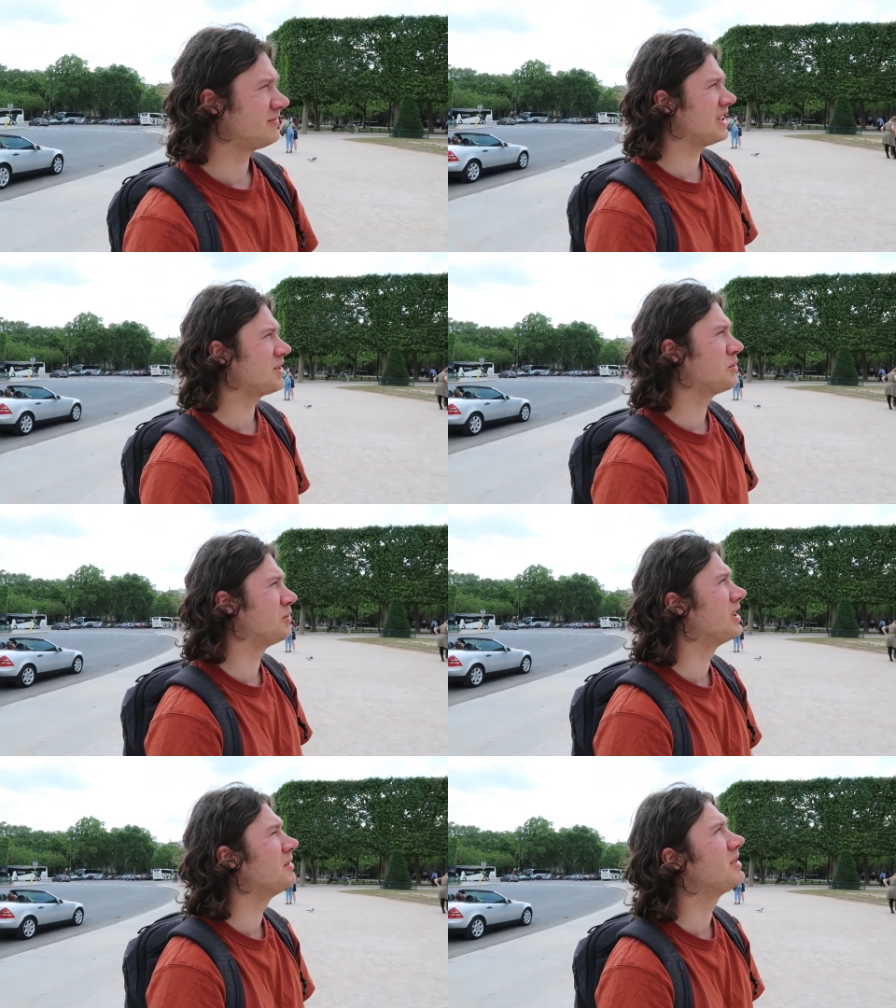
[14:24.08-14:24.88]
It's
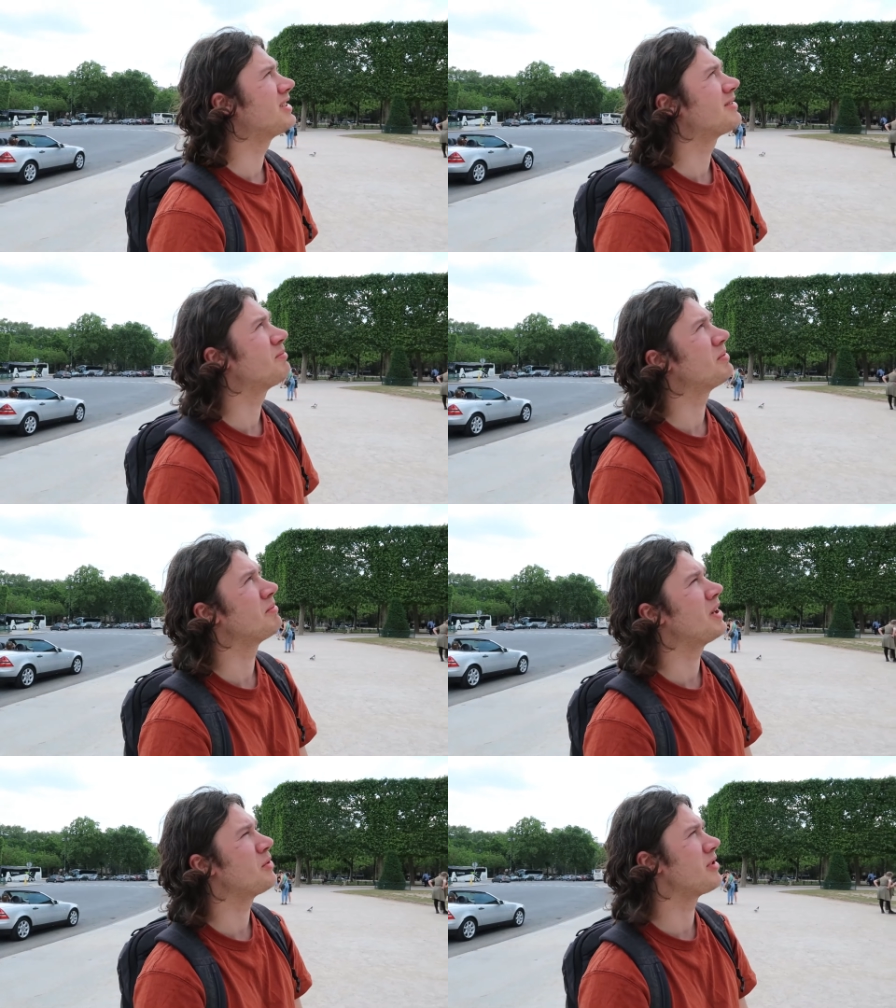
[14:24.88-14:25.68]
cool, I mean, it's a bit
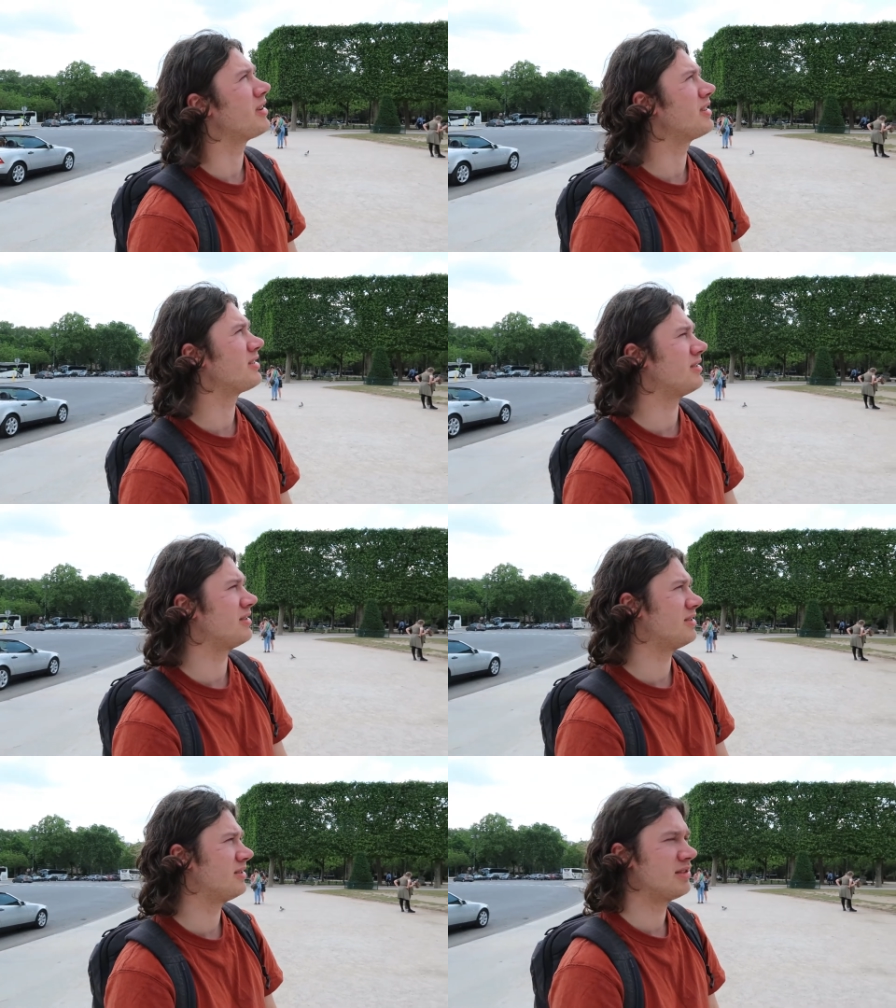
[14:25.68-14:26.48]
mouth isn't
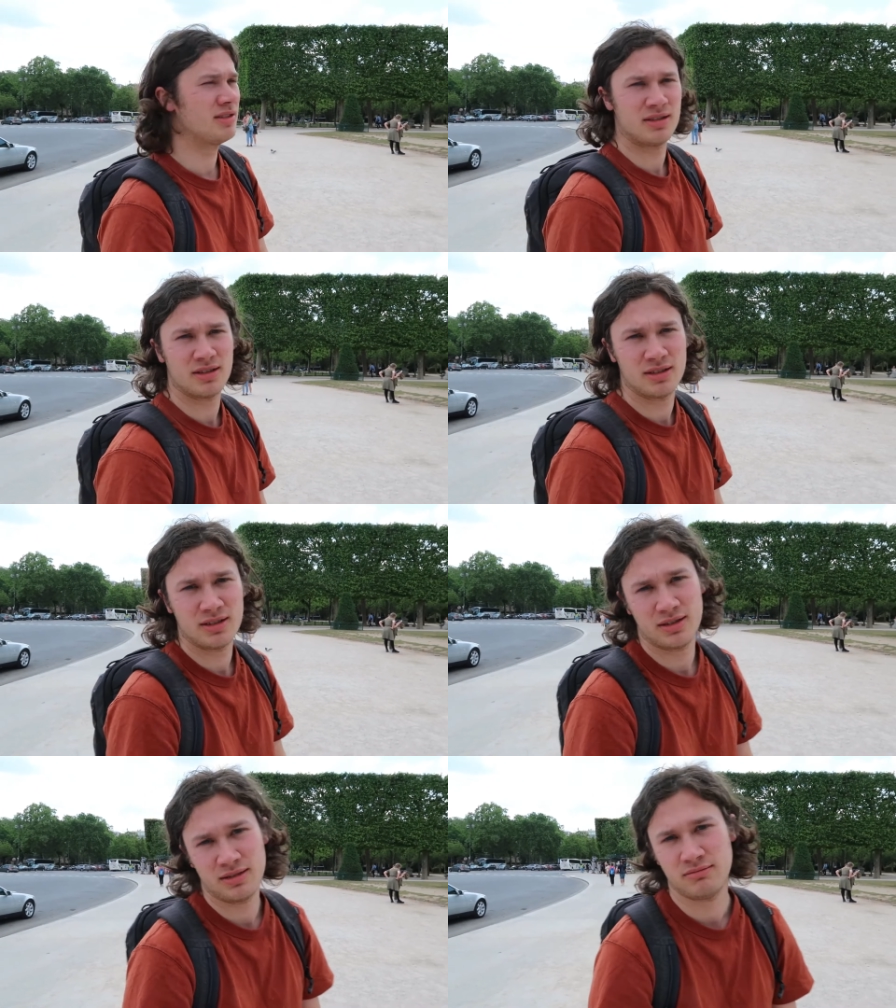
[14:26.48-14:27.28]

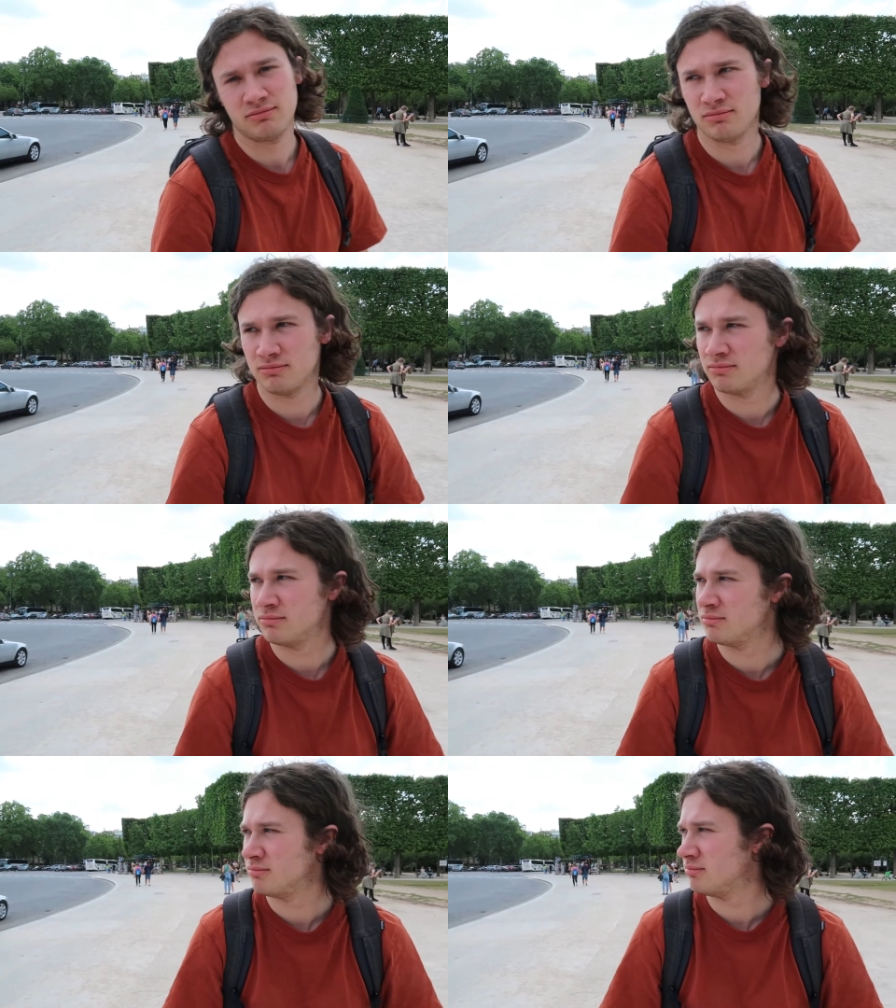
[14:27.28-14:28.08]
it?
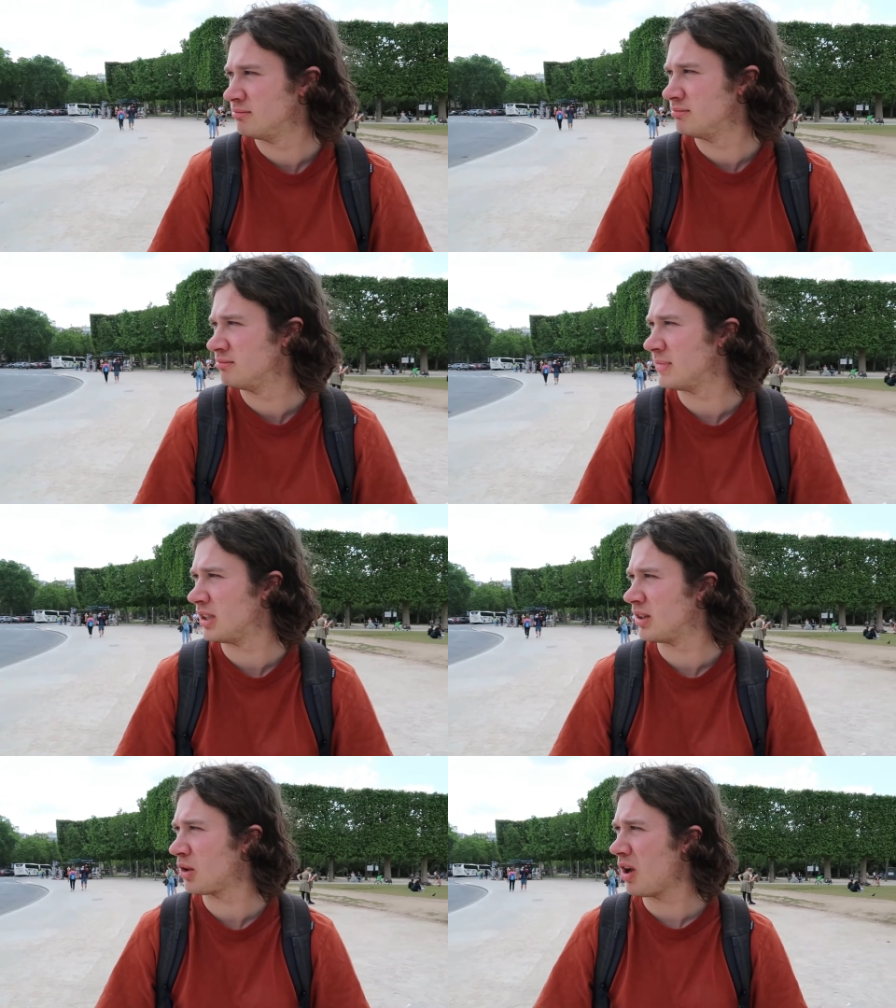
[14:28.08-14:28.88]
Yeah.
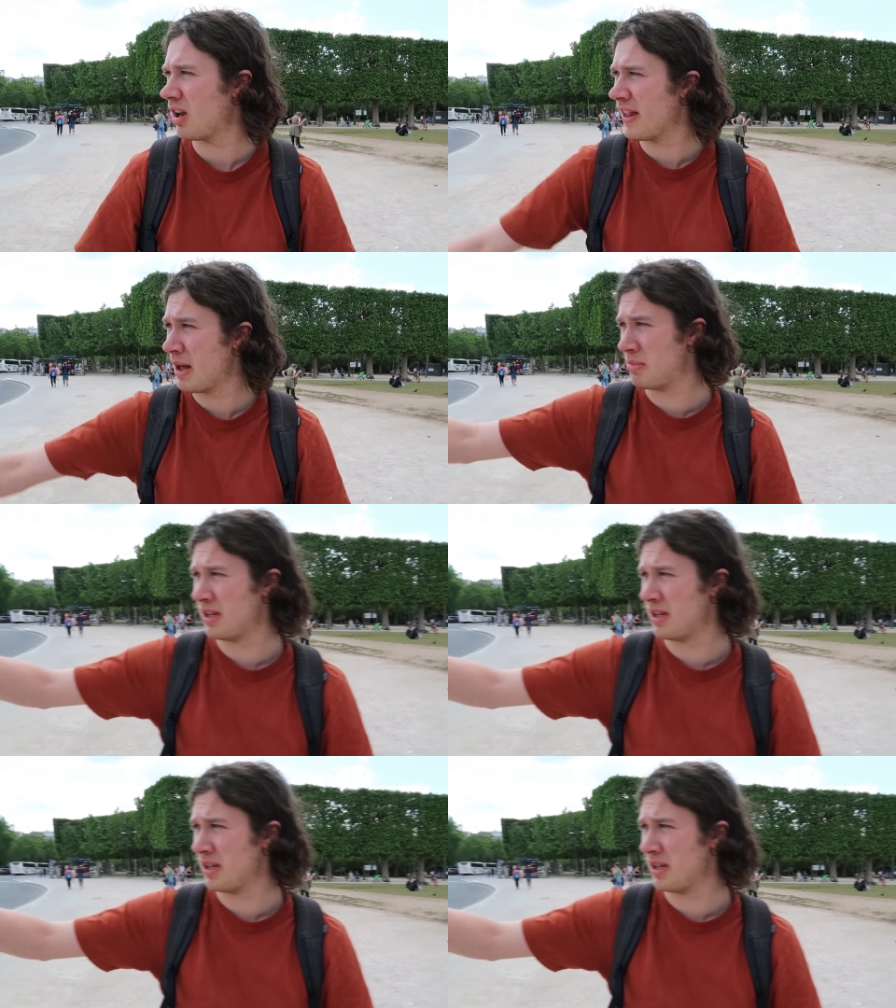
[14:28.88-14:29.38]
Yeah, quite like that